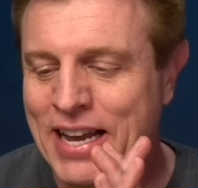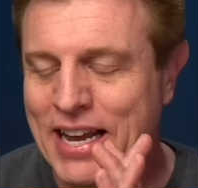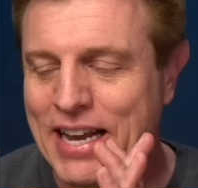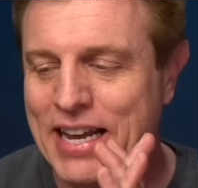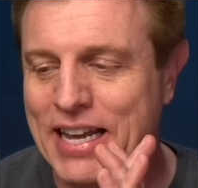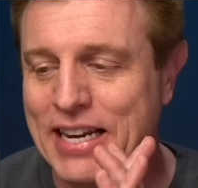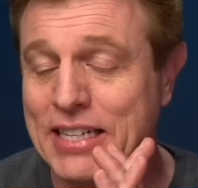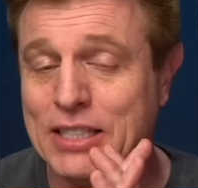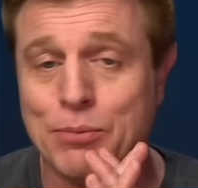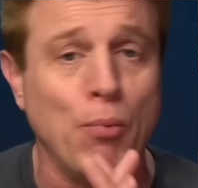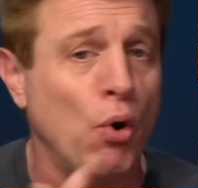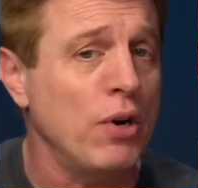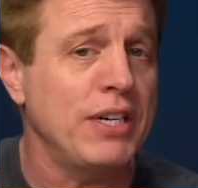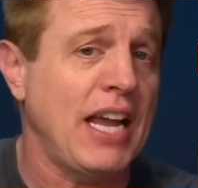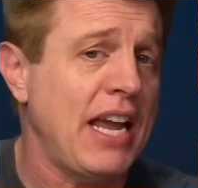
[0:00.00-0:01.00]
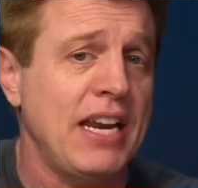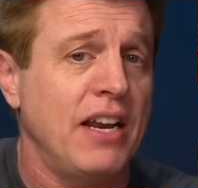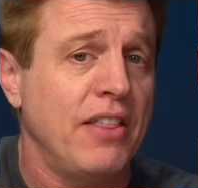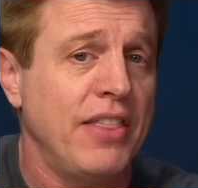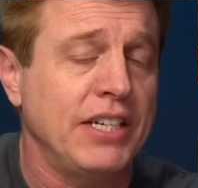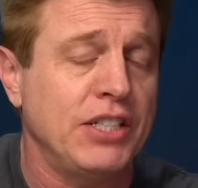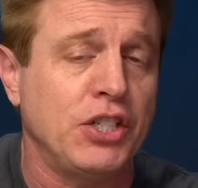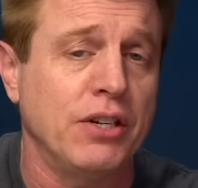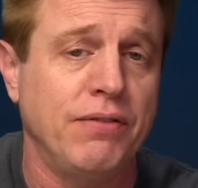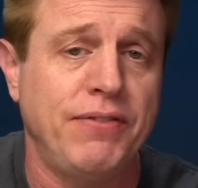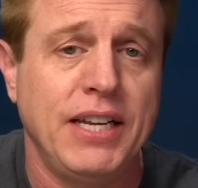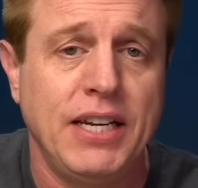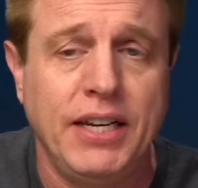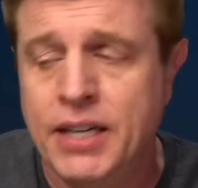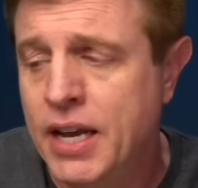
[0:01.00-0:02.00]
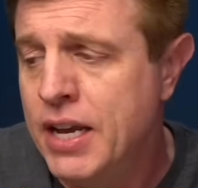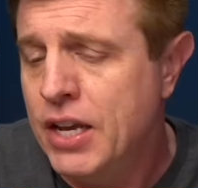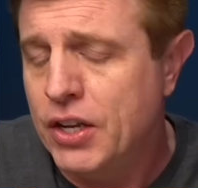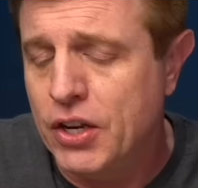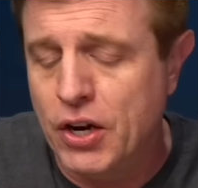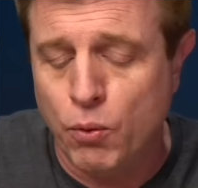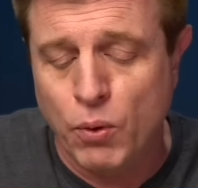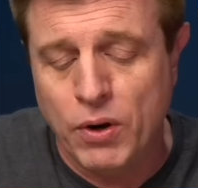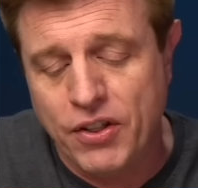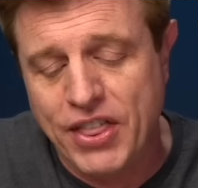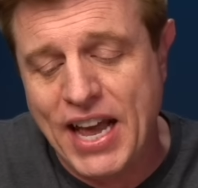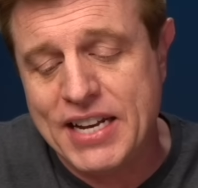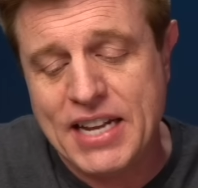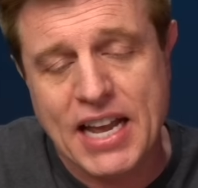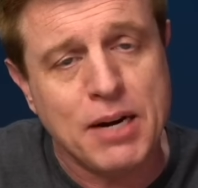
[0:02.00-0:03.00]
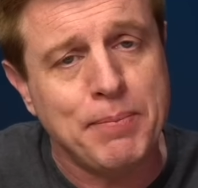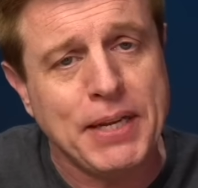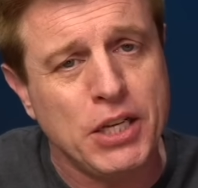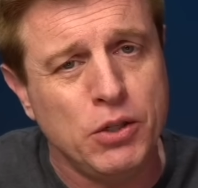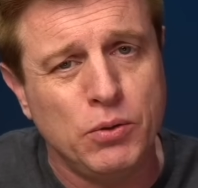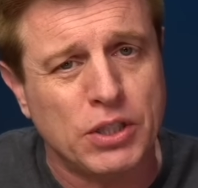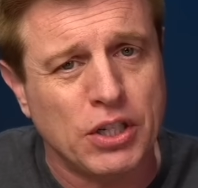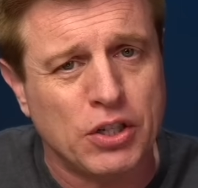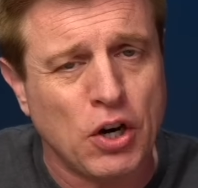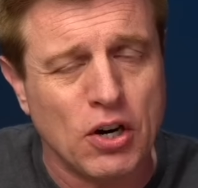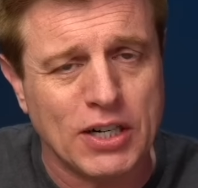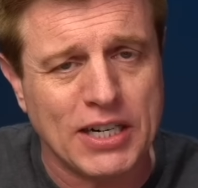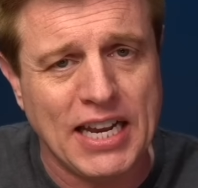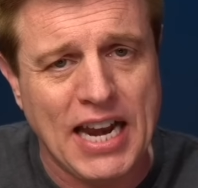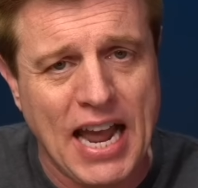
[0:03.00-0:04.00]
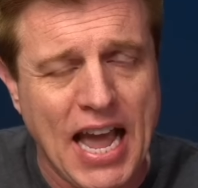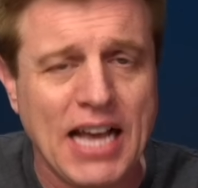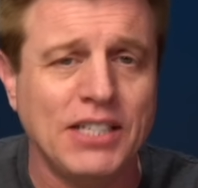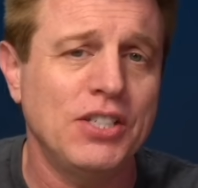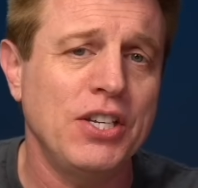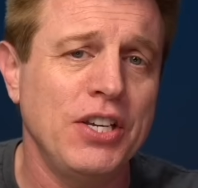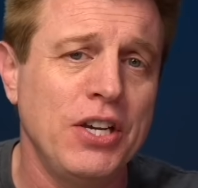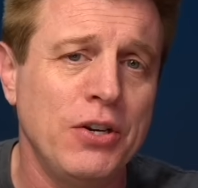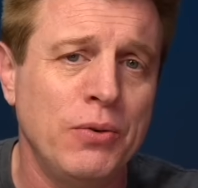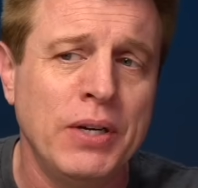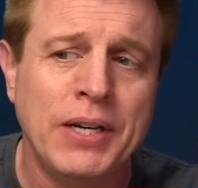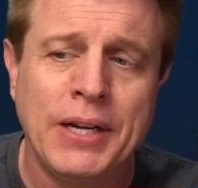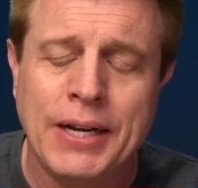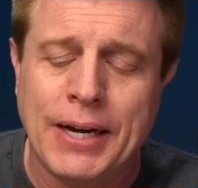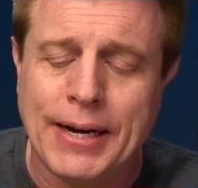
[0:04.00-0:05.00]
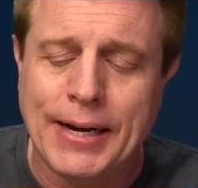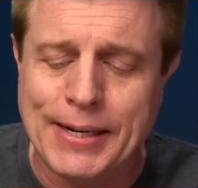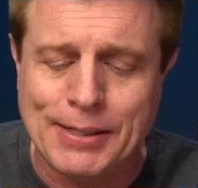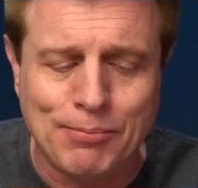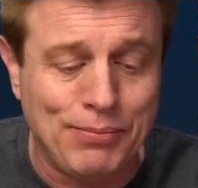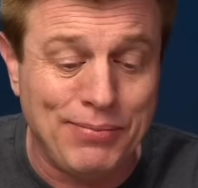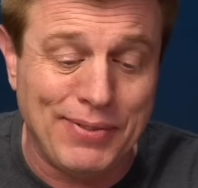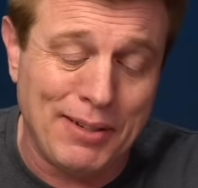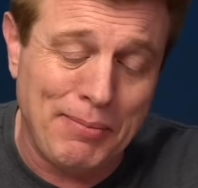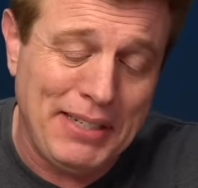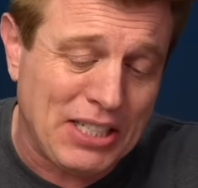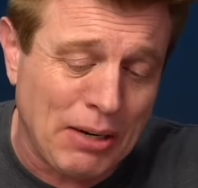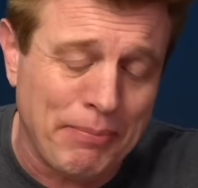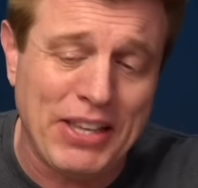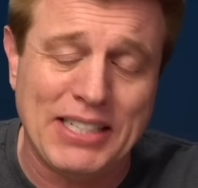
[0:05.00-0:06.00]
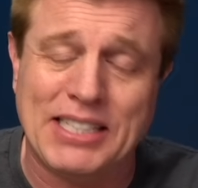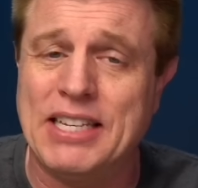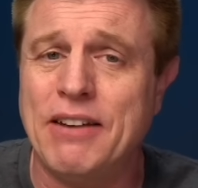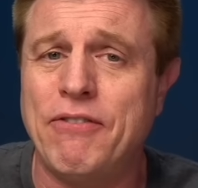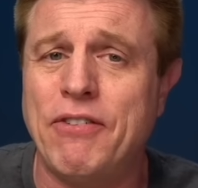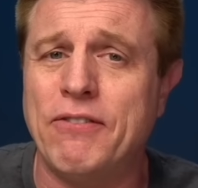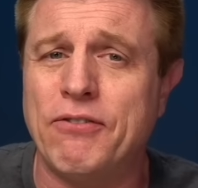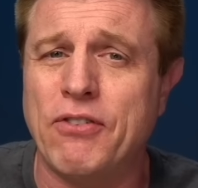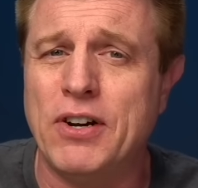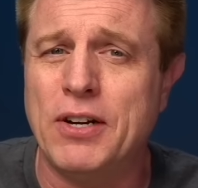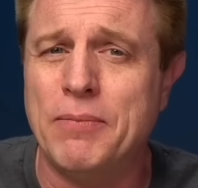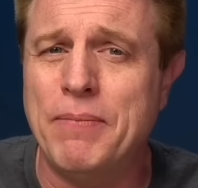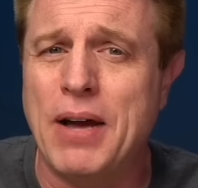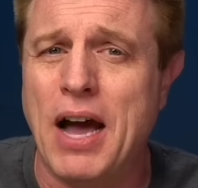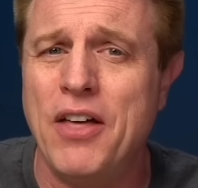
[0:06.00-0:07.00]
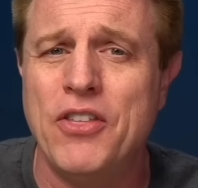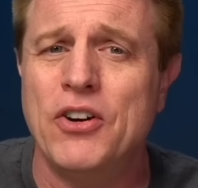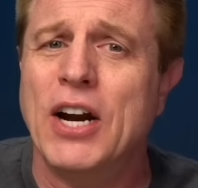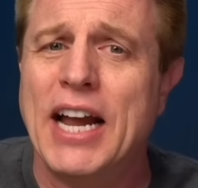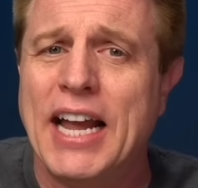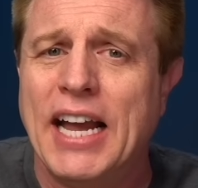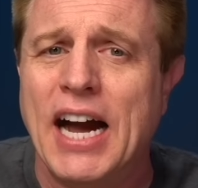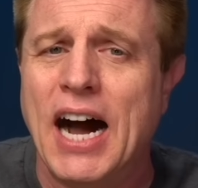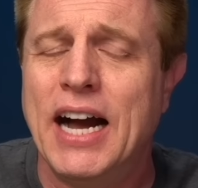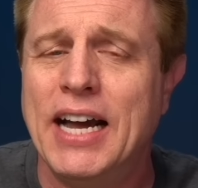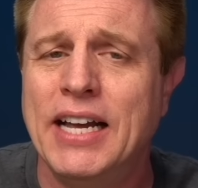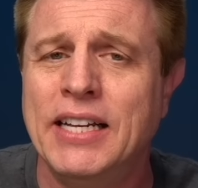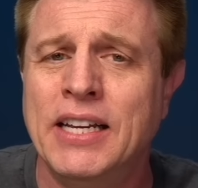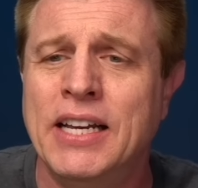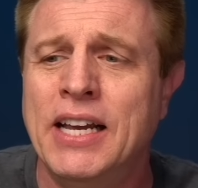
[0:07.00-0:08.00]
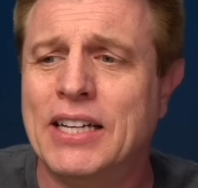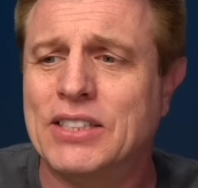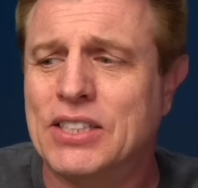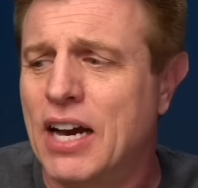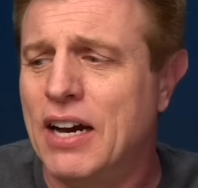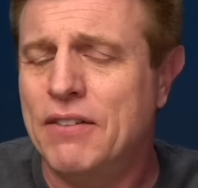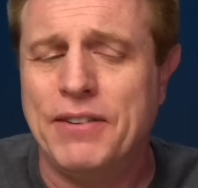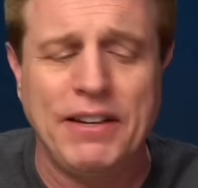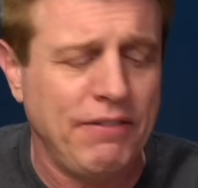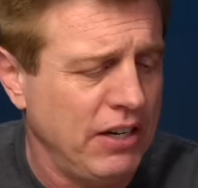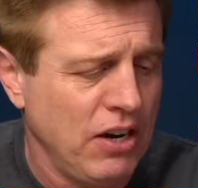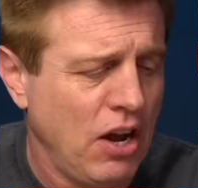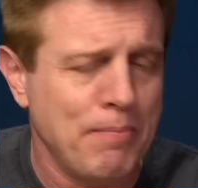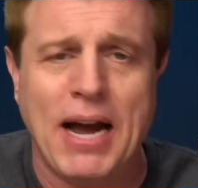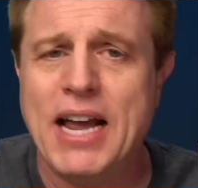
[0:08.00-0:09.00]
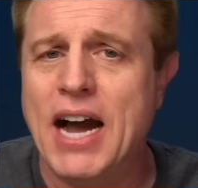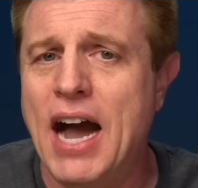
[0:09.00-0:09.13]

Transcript: it is more data that you're feeding. You know, will that data be used to target ads to you? Um, I mean, something that's different from other A I stuff, even on my